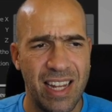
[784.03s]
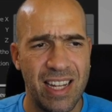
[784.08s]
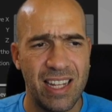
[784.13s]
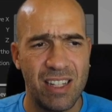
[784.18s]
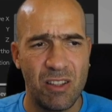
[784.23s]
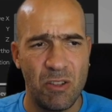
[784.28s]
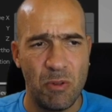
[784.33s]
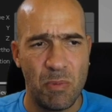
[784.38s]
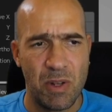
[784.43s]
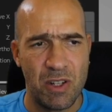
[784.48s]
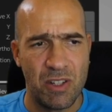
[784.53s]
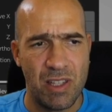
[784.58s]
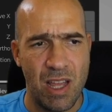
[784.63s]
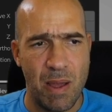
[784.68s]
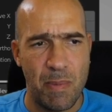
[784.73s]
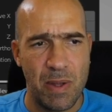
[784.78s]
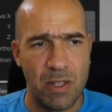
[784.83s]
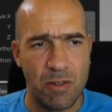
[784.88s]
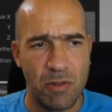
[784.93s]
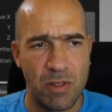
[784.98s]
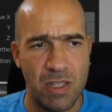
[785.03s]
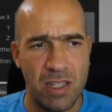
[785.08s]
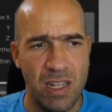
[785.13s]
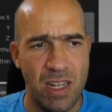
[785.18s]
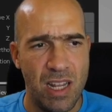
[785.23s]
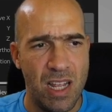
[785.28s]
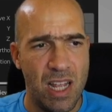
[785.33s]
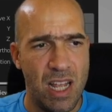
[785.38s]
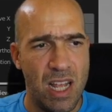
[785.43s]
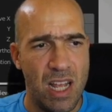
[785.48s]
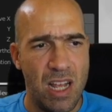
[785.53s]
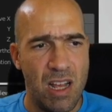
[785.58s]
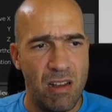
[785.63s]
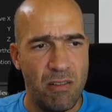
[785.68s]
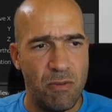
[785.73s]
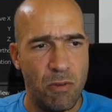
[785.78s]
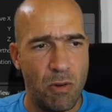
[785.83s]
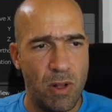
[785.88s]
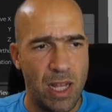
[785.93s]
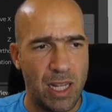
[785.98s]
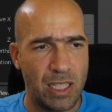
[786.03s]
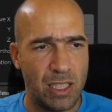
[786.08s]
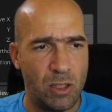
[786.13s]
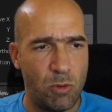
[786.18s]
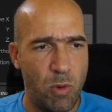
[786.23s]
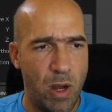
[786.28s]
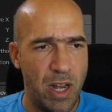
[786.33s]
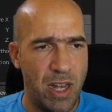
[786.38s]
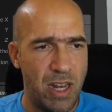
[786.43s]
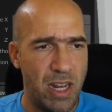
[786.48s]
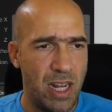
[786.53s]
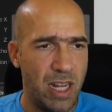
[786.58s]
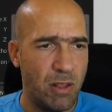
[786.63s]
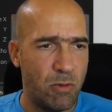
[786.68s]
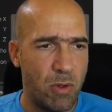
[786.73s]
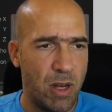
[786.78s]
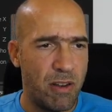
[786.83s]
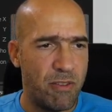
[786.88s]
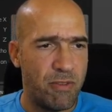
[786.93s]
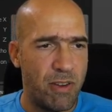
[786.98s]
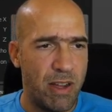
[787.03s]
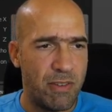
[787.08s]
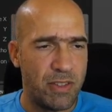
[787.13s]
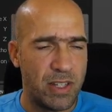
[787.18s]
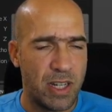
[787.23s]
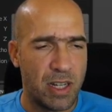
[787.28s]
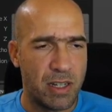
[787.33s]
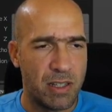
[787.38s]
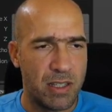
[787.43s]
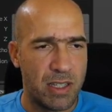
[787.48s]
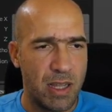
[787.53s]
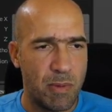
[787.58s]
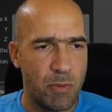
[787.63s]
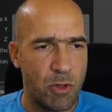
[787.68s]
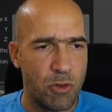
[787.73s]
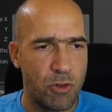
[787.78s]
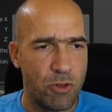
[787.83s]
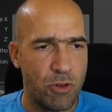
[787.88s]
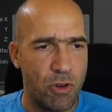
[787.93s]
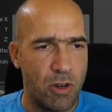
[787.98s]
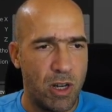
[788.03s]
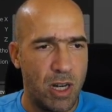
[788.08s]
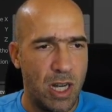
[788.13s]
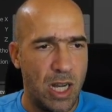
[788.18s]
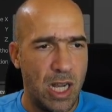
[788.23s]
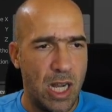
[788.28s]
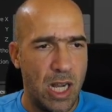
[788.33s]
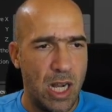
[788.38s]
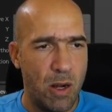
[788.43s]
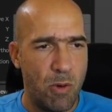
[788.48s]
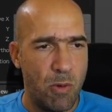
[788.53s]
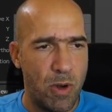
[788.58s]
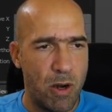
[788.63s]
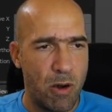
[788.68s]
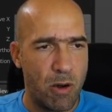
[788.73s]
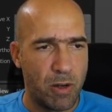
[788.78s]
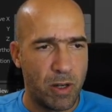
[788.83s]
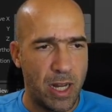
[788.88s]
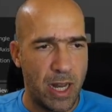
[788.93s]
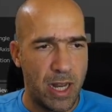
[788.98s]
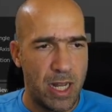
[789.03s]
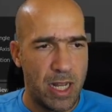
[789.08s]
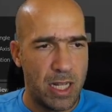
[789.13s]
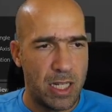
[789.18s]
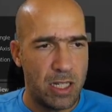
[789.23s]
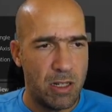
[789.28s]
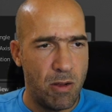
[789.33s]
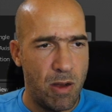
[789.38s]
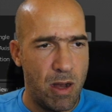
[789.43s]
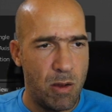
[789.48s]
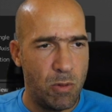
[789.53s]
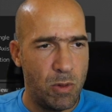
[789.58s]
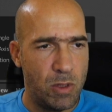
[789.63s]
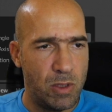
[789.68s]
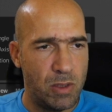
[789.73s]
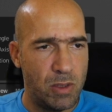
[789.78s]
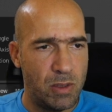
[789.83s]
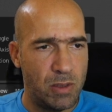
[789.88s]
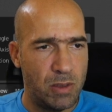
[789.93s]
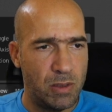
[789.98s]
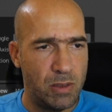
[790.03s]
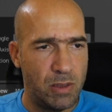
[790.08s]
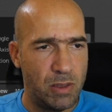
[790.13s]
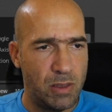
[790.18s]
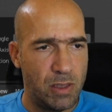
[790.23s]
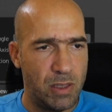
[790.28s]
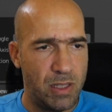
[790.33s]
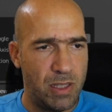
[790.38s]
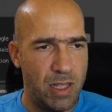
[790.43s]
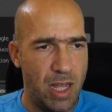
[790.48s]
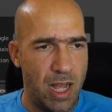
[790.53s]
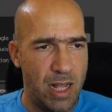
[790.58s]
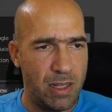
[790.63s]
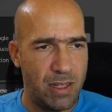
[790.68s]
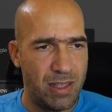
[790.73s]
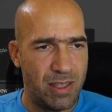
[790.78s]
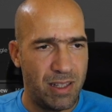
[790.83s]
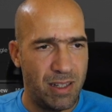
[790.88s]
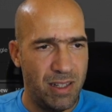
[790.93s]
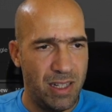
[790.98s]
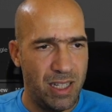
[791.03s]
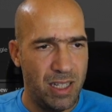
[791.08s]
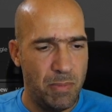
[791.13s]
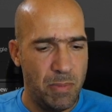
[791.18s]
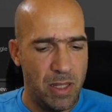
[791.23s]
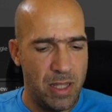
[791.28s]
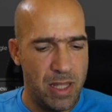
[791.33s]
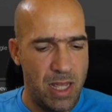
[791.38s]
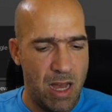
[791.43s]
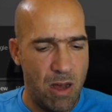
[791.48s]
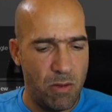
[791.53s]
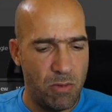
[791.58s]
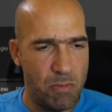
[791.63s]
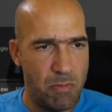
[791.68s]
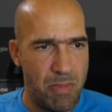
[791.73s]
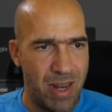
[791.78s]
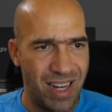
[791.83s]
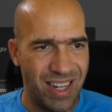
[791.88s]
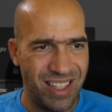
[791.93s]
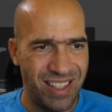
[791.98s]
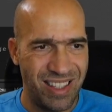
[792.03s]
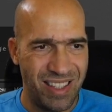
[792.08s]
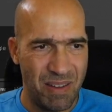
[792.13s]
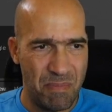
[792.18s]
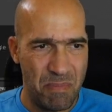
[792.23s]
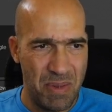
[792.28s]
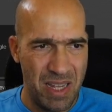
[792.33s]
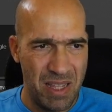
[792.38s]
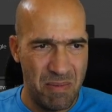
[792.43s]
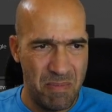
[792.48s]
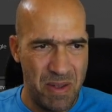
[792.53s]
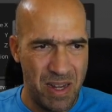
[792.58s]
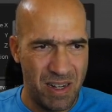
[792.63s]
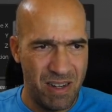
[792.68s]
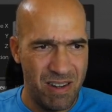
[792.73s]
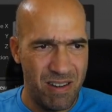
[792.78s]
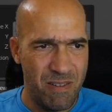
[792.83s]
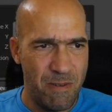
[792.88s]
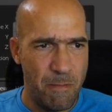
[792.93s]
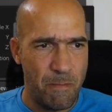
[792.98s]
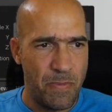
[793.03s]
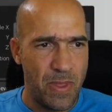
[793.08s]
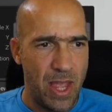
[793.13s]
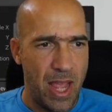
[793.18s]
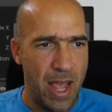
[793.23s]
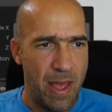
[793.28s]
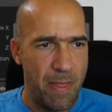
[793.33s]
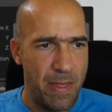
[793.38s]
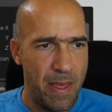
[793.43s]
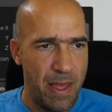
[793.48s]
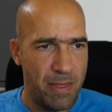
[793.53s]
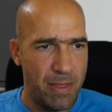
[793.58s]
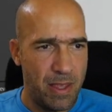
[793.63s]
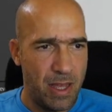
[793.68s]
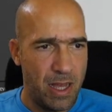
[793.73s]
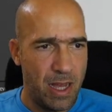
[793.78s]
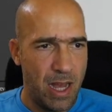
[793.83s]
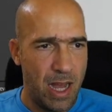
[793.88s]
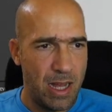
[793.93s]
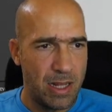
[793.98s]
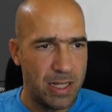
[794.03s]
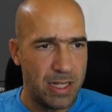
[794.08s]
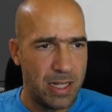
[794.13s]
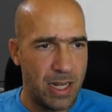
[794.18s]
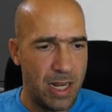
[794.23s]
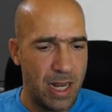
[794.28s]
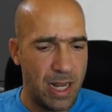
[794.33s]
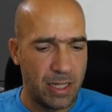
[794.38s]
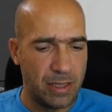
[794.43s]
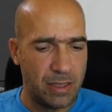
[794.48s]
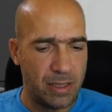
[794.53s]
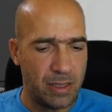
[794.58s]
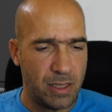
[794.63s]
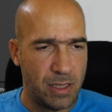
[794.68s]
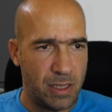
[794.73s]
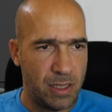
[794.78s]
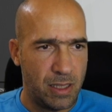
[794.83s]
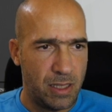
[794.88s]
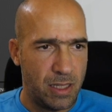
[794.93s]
taking too much time, as you see, for like 20-25 seconds. I'm not sure. We are okay. So I will dial it a little bit down, make it a bit bigger, and then I'll select